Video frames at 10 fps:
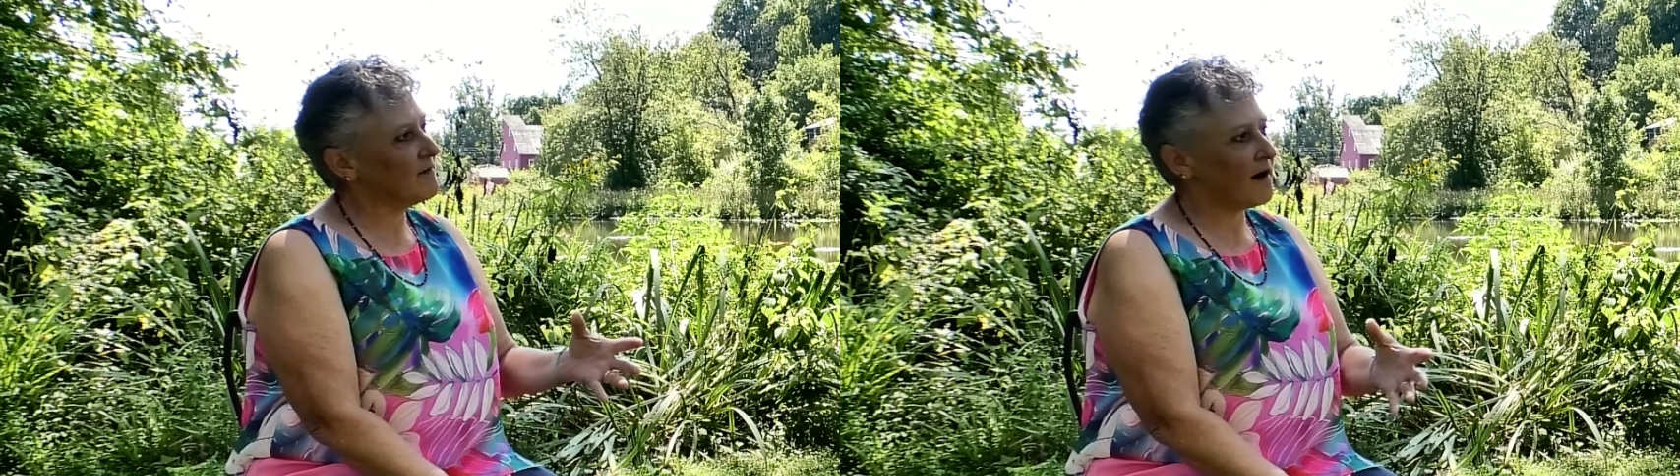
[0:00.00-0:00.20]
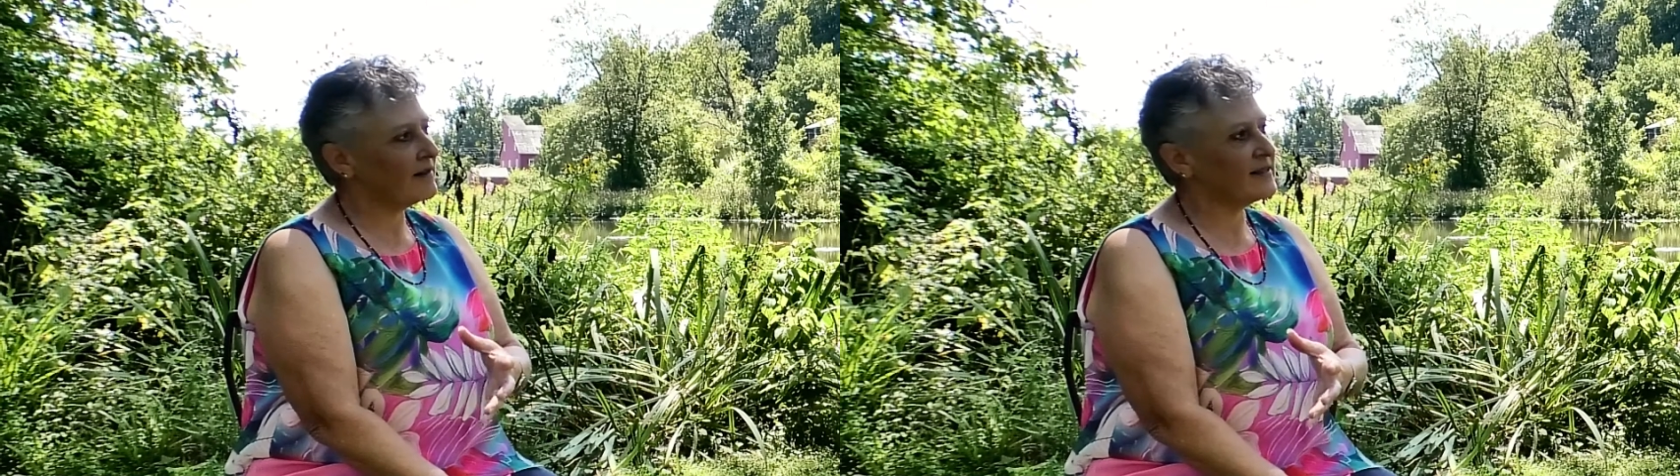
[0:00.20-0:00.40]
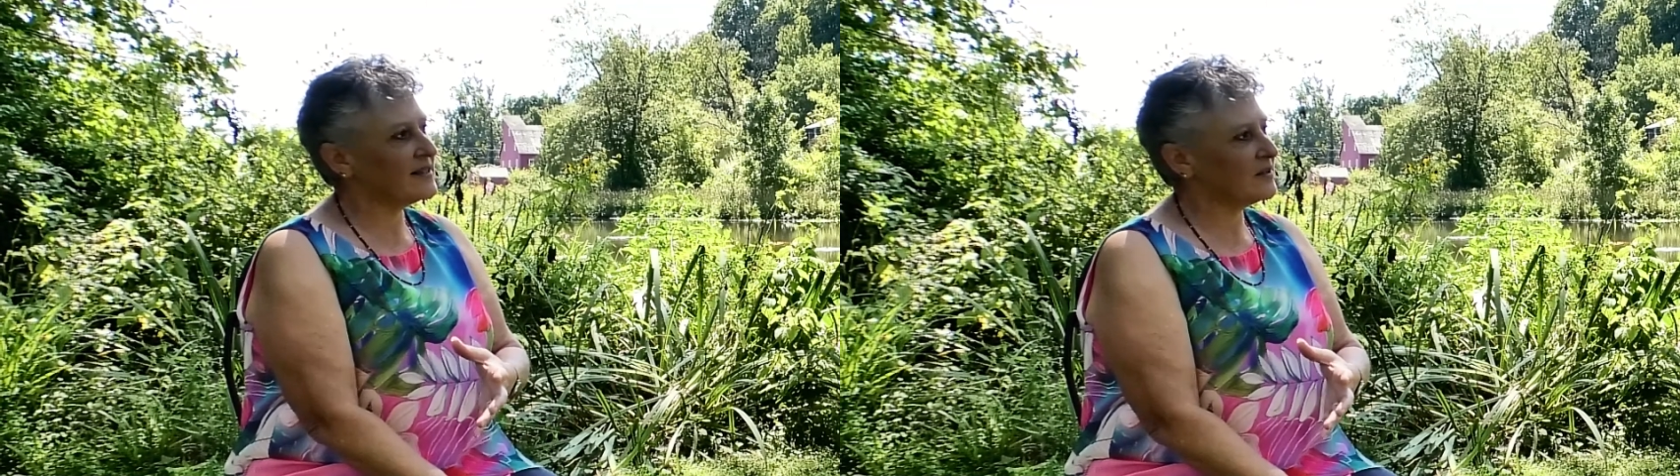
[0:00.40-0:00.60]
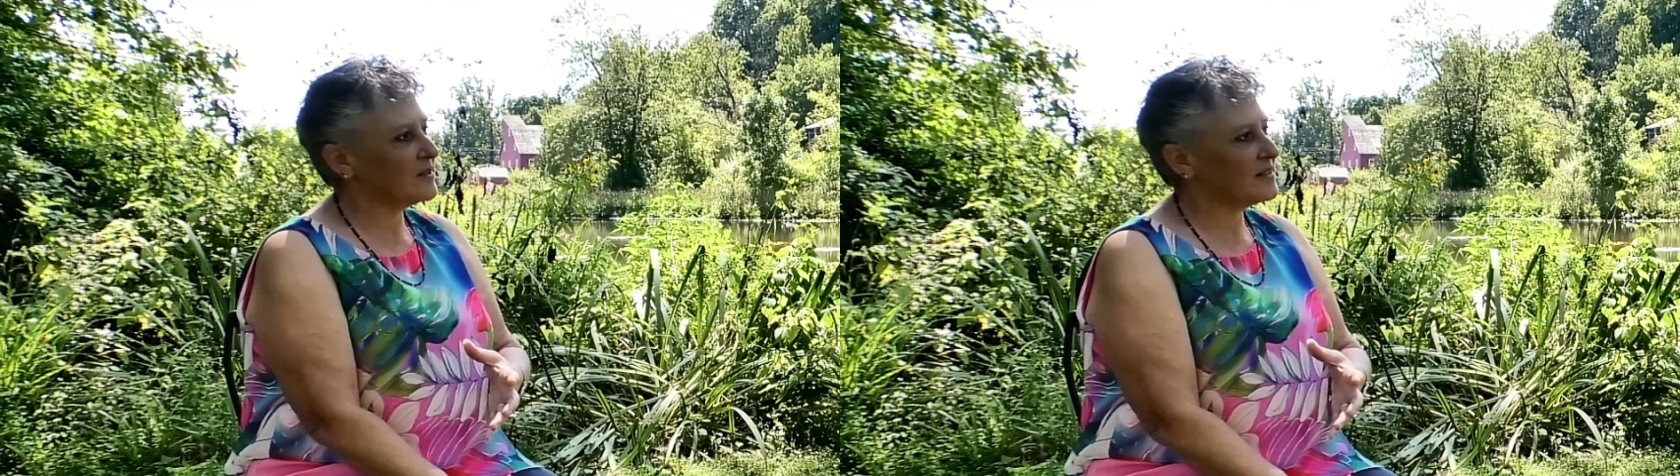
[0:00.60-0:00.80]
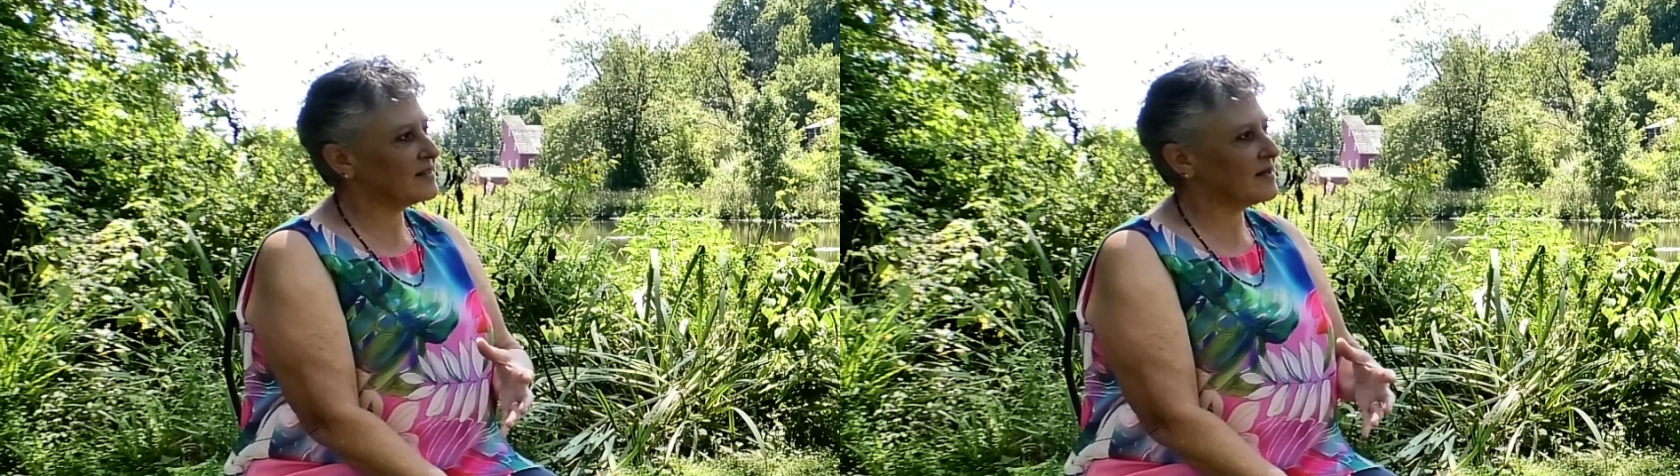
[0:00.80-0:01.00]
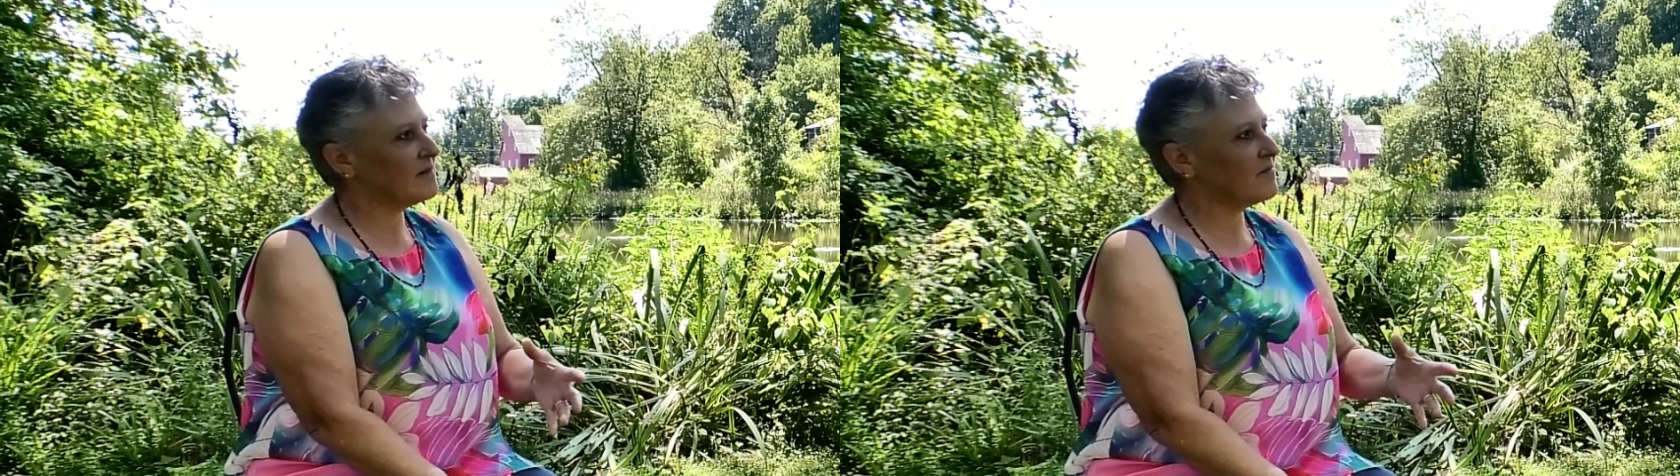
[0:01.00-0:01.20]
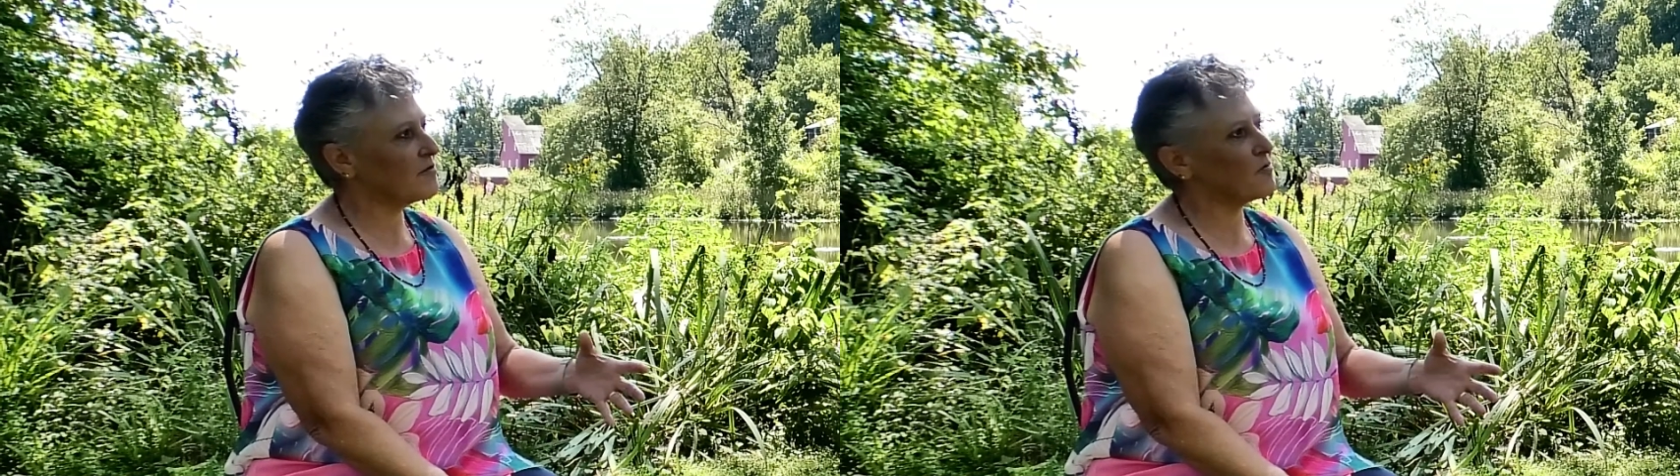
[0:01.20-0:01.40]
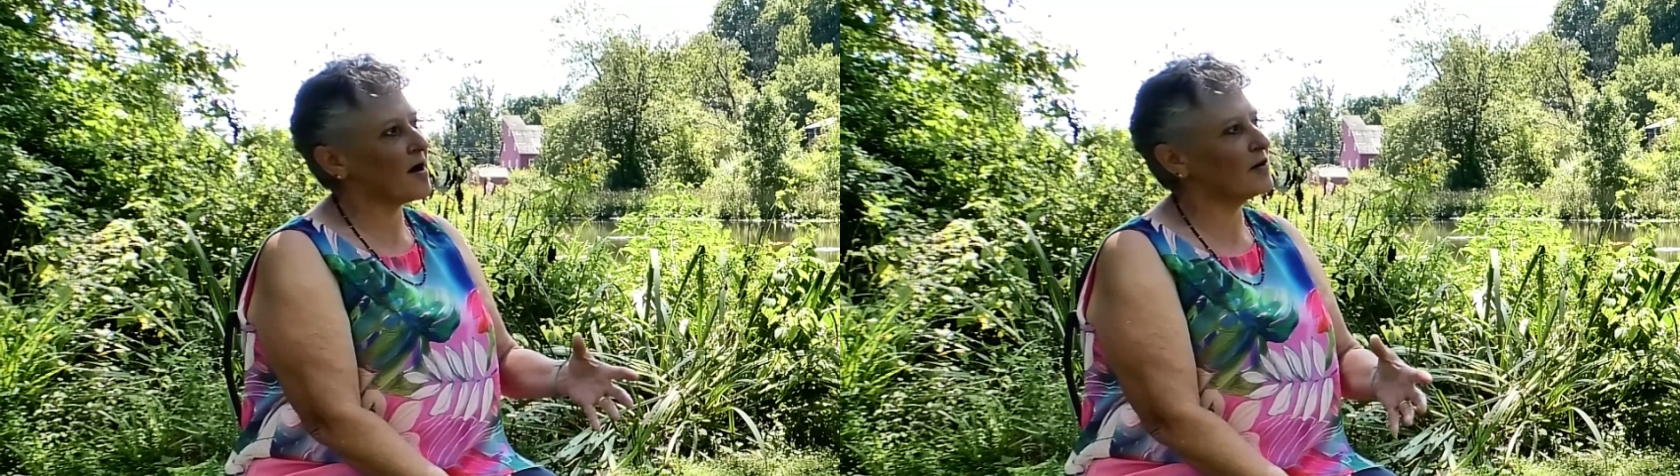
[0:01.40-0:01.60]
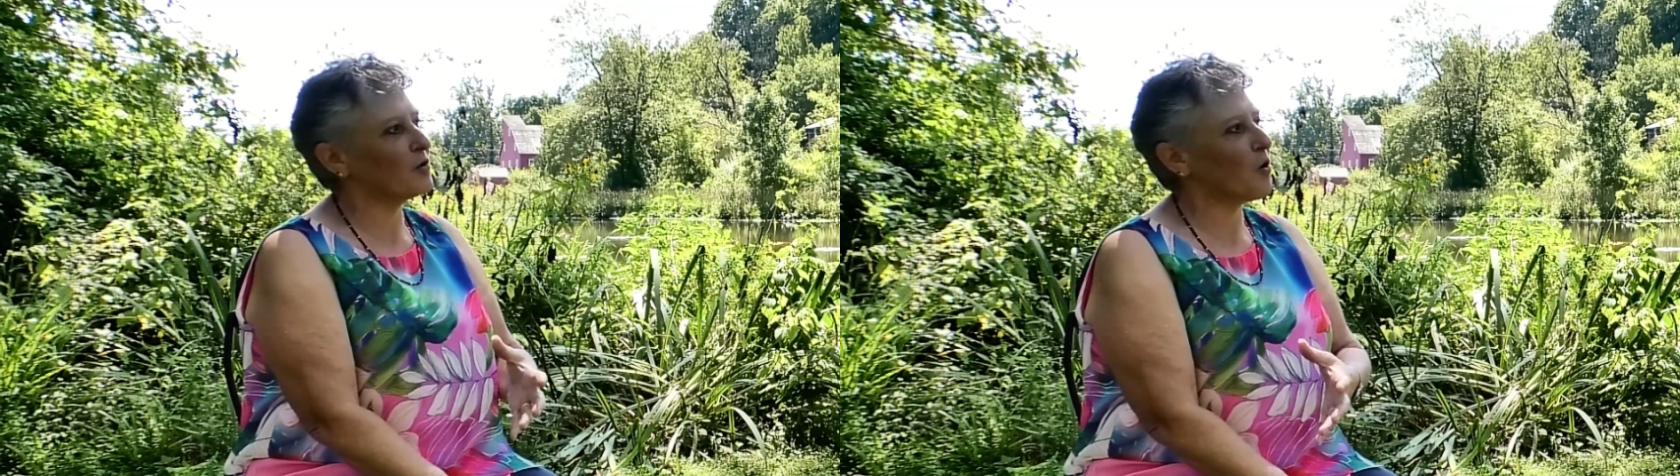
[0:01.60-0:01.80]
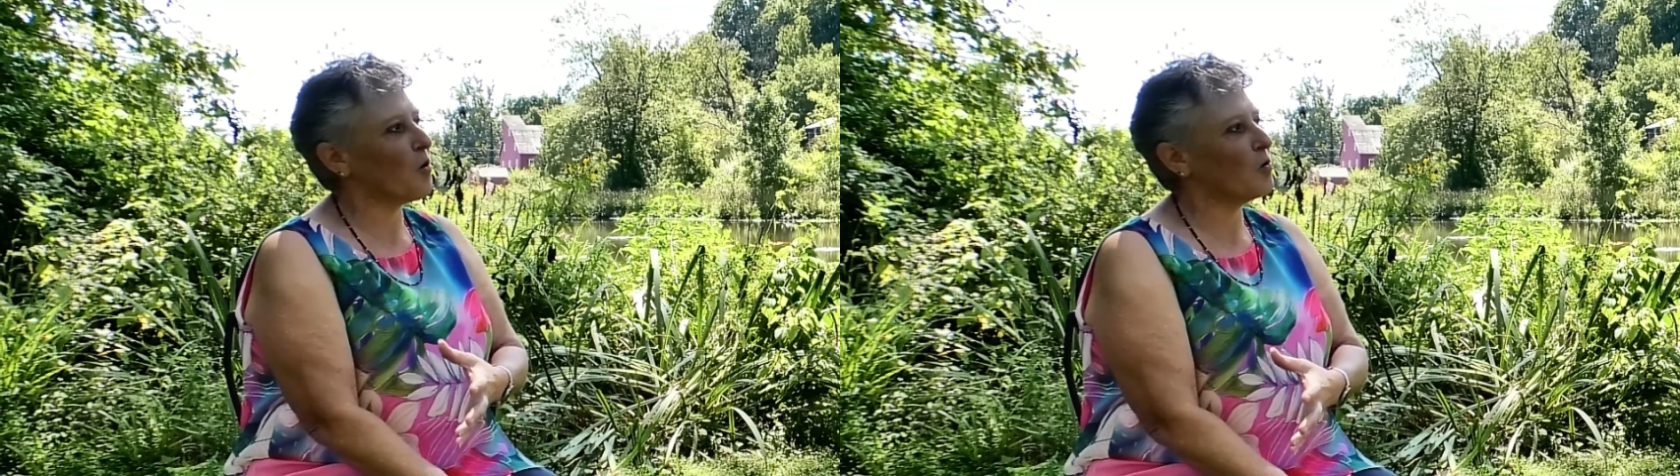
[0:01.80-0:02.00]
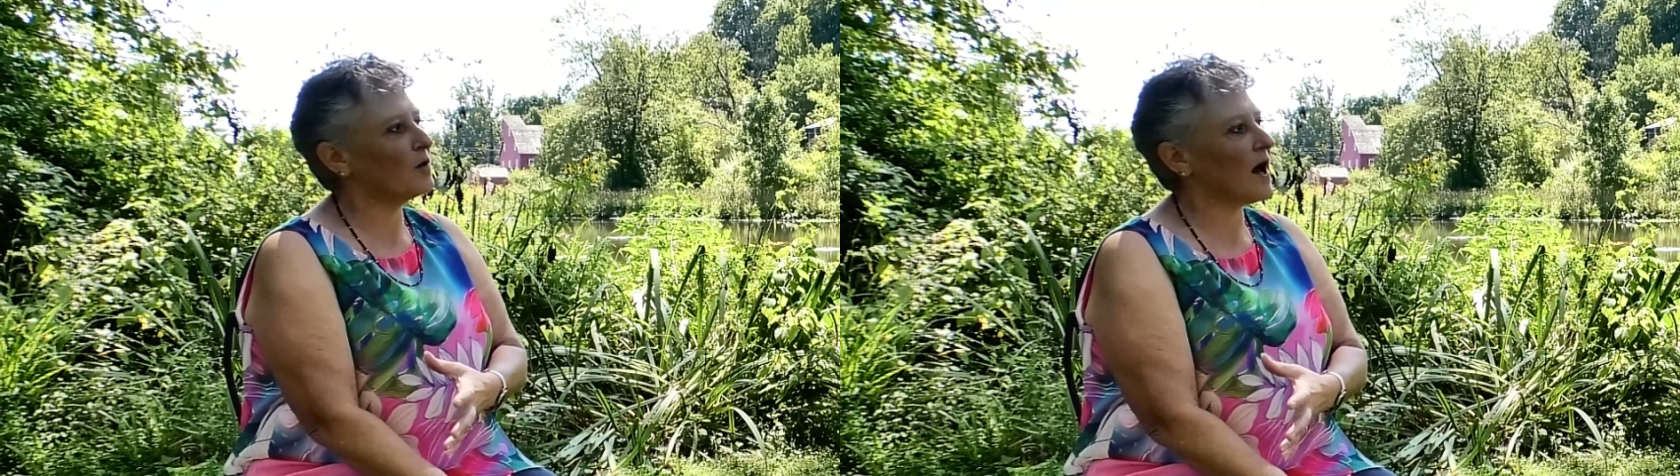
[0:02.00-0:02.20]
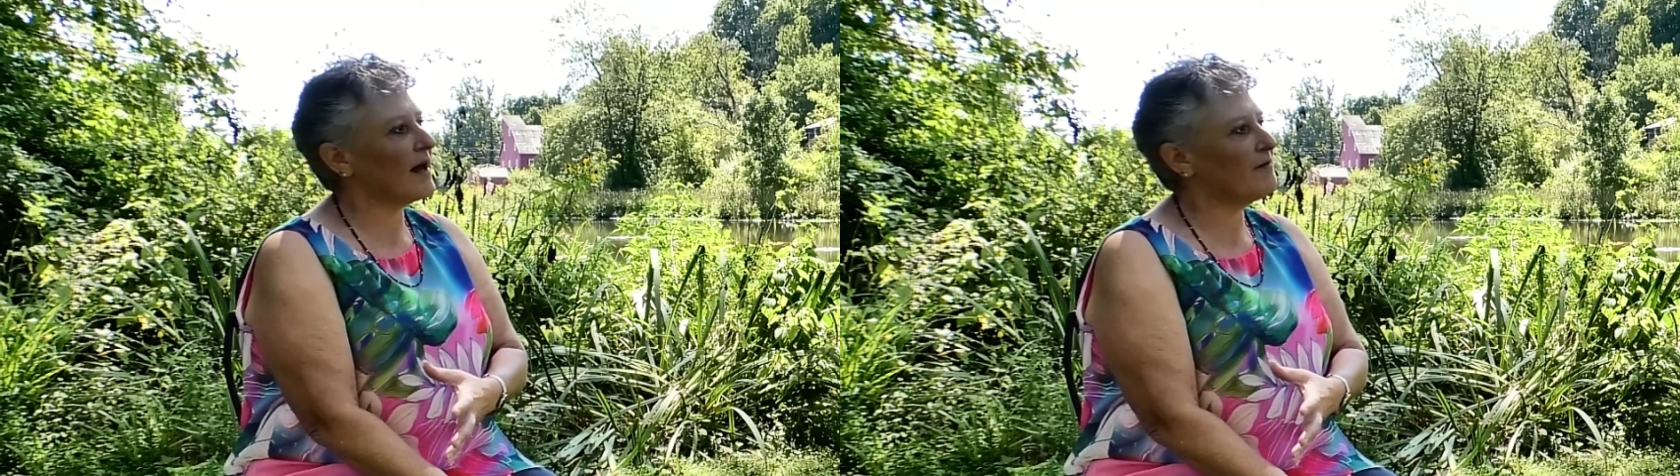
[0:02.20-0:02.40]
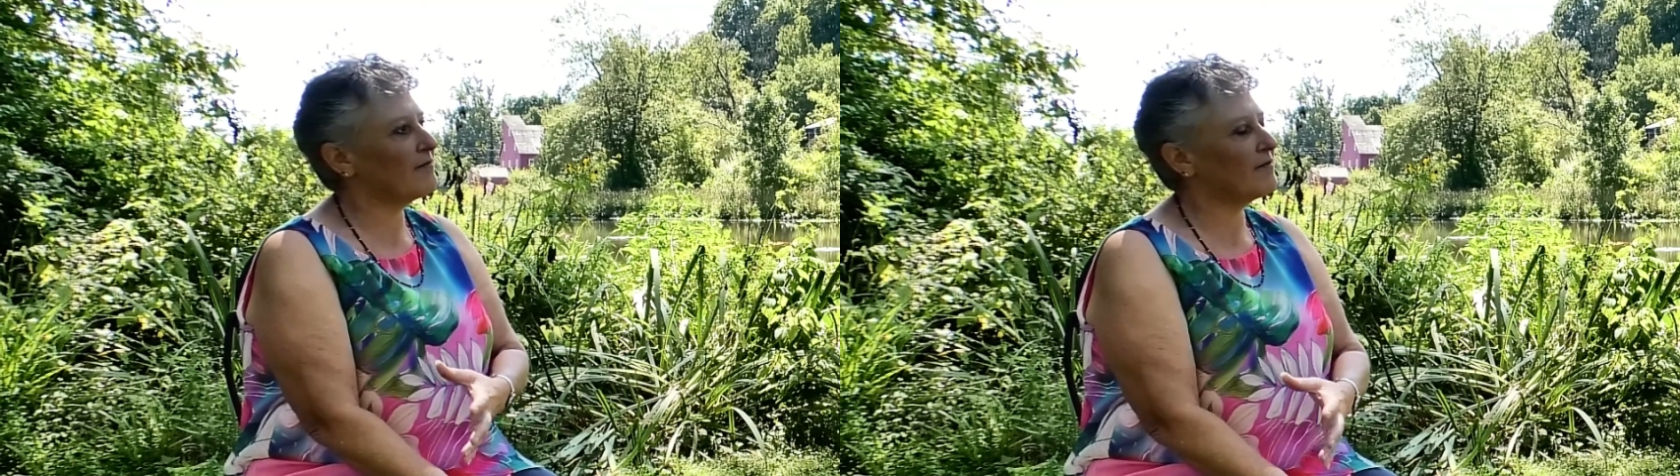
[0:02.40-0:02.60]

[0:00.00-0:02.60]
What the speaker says: volunteerism throughout your whole life.